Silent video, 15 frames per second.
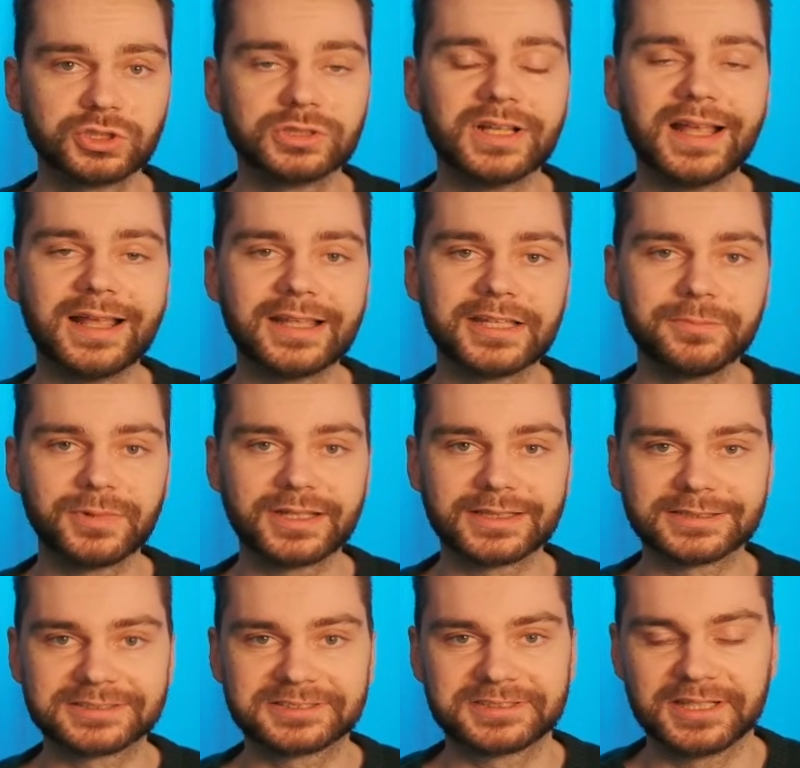to the aiming
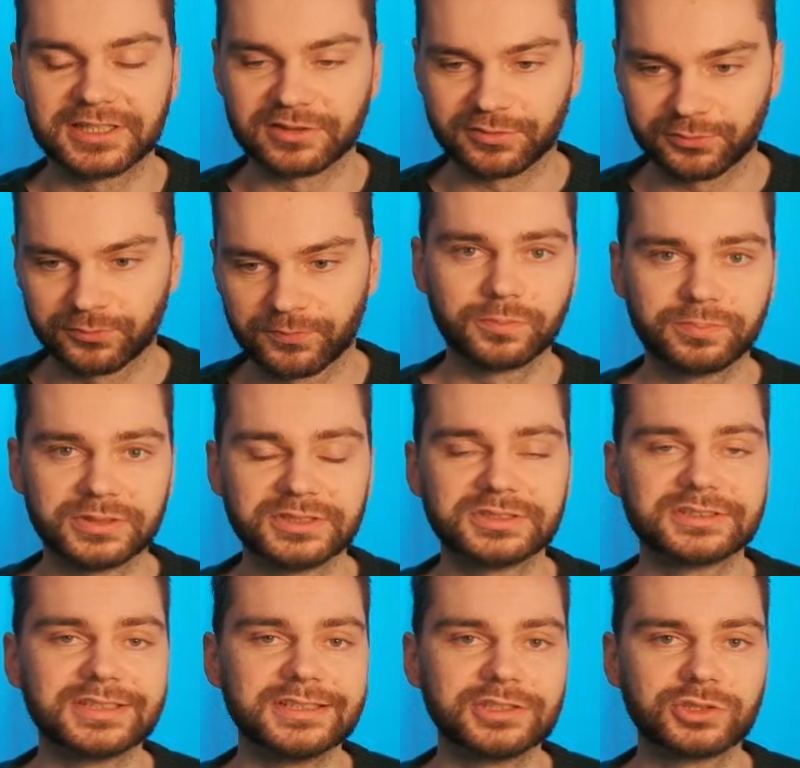itself. On PC
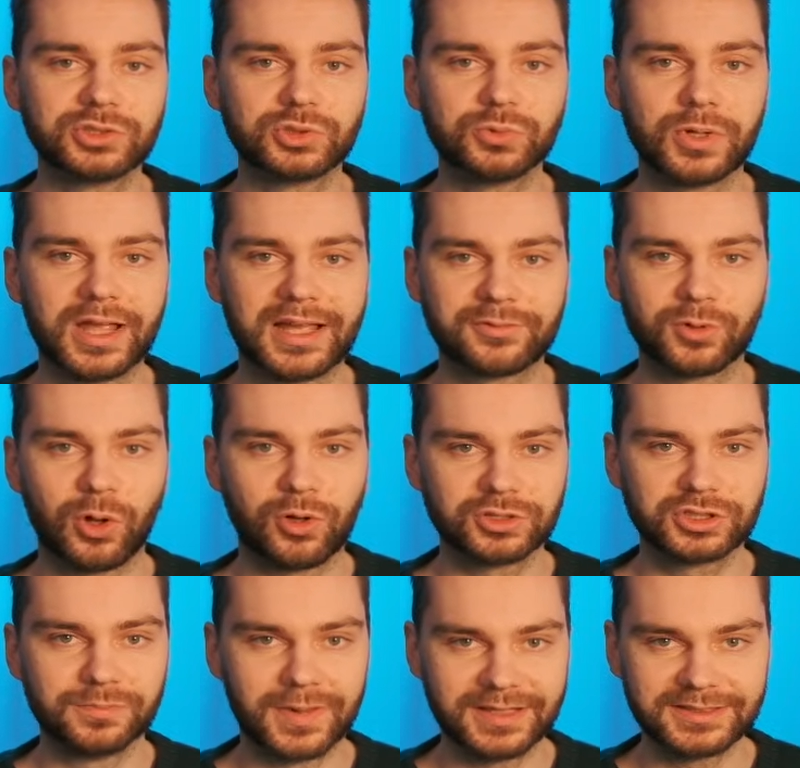you do have an
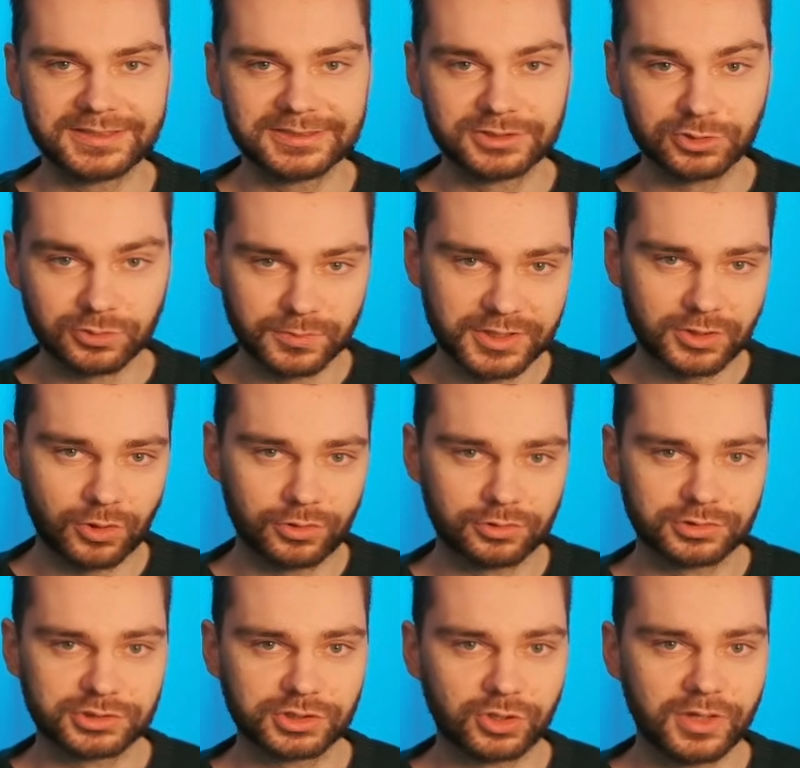automatic zoom and
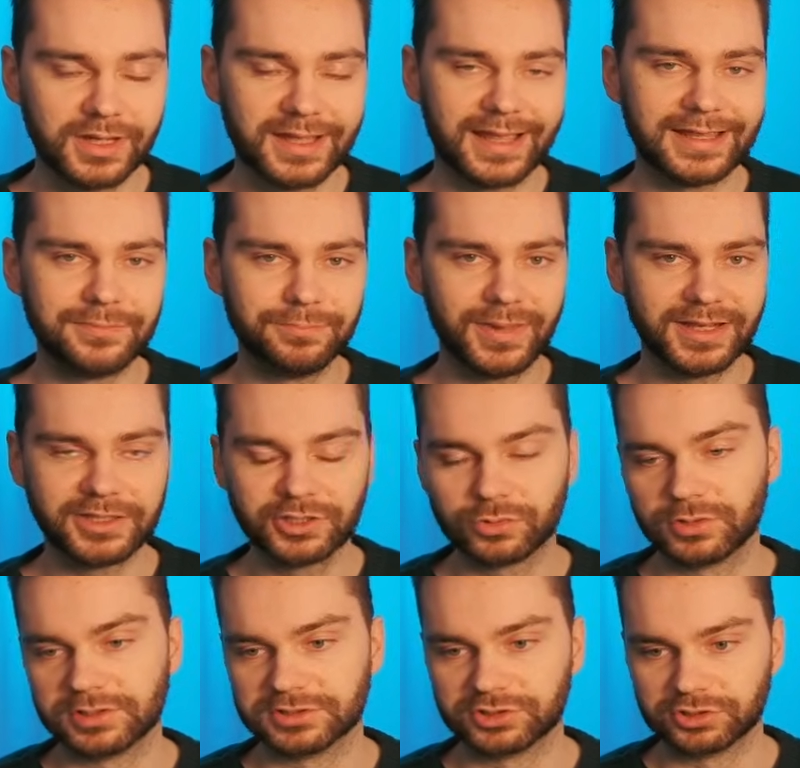also a
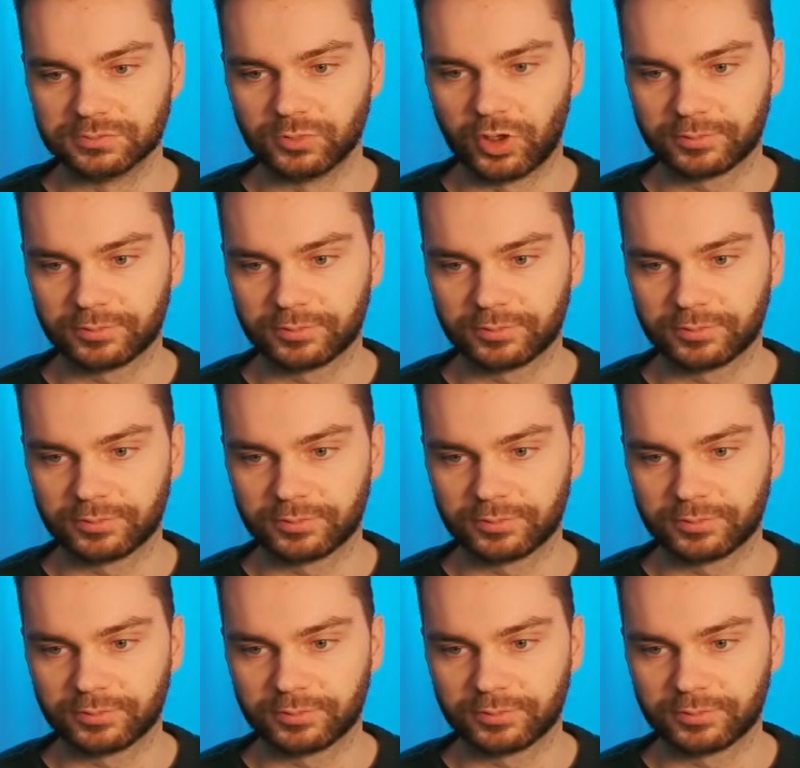manual zoom